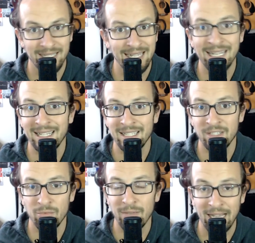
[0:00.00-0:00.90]
Get
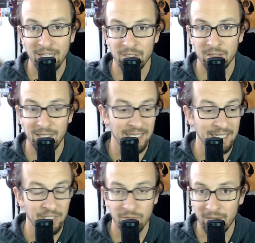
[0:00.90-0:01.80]
into action and
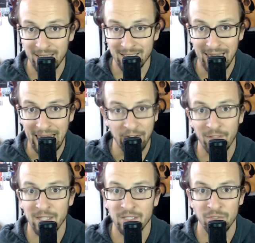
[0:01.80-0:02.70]
get your ass out of
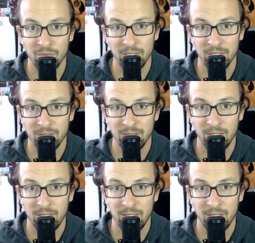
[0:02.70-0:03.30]
that situation.